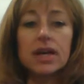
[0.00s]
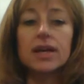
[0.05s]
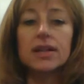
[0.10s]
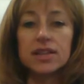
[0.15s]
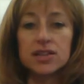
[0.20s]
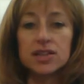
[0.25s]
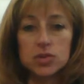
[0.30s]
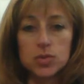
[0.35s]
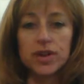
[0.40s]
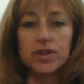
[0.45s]

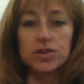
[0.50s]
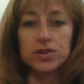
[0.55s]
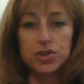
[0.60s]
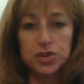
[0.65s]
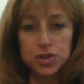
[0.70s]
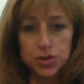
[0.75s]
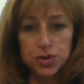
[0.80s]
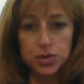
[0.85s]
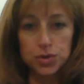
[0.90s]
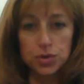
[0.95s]
That's right,
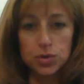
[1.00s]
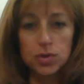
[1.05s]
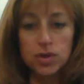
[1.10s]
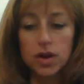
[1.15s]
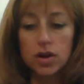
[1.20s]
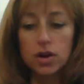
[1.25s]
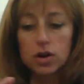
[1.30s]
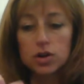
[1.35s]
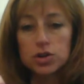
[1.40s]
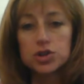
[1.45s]
2.
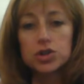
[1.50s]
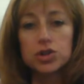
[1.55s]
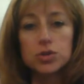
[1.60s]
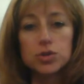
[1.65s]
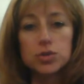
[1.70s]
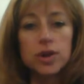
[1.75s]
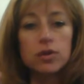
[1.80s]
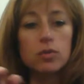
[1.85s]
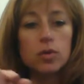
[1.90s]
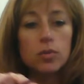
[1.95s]
There are 2
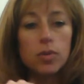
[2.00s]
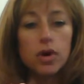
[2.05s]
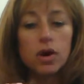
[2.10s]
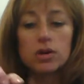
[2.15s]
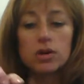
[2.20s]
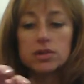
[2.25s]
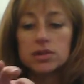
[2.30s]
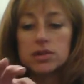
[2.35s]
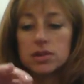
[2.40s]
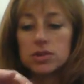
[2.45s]
equal
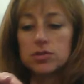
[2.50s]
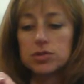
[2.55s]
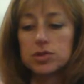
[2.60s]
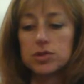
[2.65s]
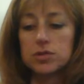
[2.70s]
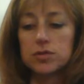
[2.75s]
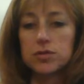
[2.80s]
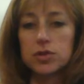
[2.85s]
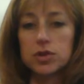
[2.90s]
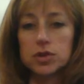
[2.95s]
parts.
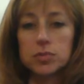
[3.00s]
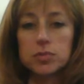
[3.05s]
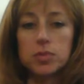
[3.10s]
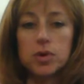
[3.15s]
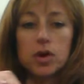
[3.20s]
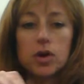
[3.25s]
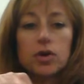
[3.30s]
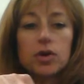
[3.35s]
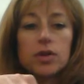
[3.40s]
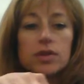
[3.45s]
There's the first
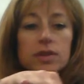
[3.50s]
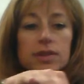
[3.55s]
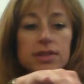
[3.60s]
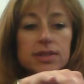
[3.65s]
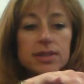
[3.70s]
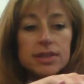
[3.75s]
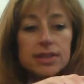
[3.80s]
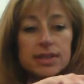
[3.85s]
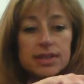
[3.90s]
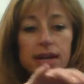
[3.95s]
part, this is
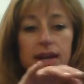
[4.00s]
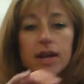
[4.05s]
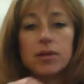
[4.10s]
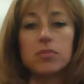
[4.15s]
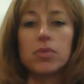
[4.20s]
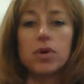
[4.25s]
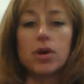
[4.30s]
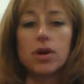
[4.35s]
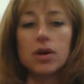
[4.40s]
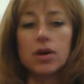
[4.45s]
the second
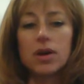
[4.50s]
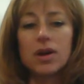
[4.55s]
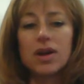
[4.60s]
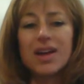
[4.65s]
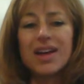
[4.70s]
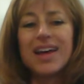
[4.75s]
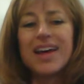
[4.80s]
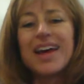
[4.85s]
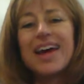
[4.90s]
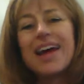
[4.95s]
part.
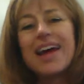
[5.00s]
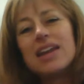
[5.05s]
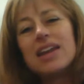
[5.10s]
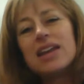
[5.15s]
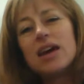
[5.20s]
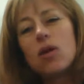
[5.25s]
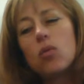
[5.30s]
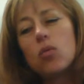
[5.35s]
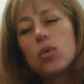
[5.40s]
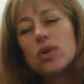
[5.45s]
And
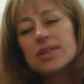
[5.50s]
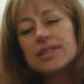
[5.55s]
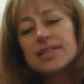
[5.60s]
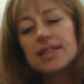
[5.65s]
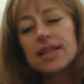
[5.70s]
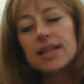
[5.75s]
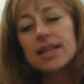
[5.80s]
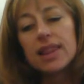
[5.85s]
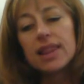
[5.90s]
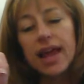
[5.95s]
now what's
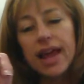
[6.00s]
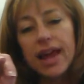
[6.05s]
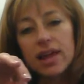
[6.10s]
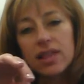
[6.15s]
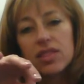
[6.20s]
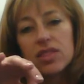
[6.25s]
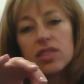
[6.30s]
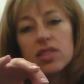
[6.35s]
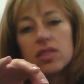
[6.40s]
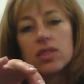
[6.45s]
the
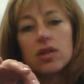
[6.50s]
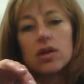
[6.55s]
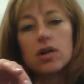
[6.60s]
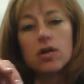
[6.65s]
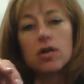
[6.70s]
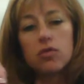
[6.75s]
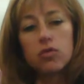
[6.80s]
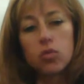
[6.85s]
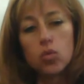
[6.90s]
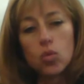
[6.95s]
length
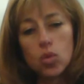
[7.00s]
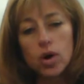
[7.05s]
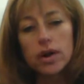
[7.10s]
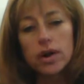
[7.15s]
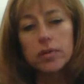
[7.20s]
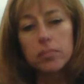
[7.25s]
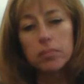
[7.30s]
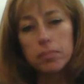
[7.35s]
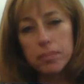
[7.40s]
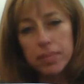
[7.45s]
of
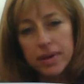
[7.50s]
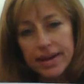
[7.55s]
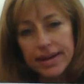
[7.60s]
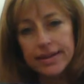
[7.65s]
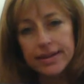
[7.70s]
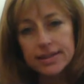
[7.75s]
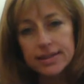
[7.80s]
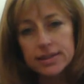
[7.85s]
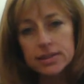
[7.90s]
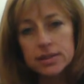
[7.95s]
one
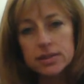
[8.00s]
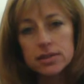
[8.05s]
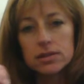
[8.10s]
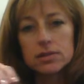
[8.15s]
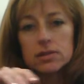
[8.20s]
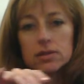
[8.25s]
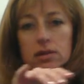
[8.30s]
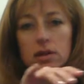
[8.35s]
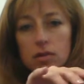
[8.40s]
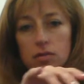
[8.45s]
piece
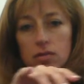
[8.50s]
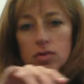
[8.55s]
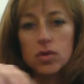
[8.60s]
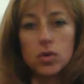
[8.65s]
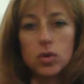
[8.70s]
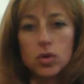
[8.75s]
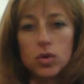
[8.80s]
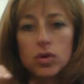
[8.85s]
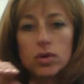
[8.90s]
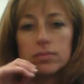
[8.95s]
of the
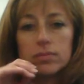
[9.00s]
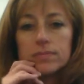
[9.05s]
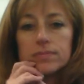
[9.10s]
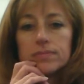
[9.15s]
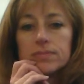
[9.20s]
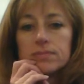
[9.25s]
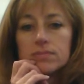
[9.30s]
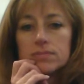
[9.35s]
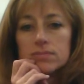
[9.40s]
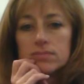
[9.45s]
whole?
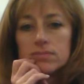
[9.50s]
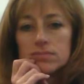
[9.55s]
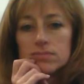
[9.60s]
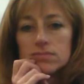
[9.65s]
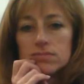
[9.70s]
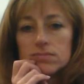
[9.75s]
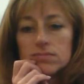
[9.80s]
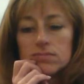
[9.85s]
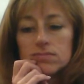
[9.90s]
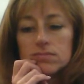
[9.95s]

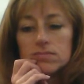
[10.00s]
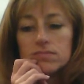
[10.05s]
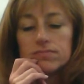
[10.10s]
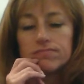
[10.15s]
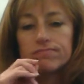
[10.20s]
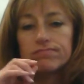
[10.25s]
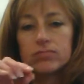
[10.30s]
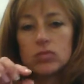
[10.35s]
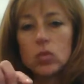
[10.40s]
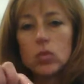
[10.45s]

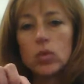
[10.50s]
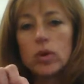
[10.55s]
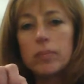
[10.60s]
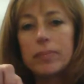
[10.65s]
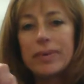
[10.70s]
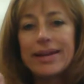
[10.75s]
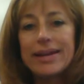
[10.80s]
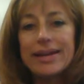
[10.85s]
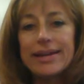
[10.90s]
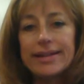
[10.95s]
One
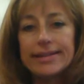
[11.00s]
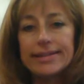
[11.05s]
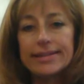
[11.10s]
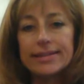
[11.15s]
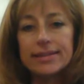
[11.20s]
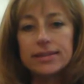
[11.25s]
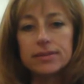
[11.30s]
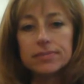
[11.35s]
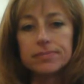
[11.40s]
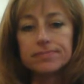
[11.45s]

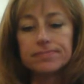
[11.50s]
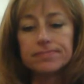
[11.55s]
piece.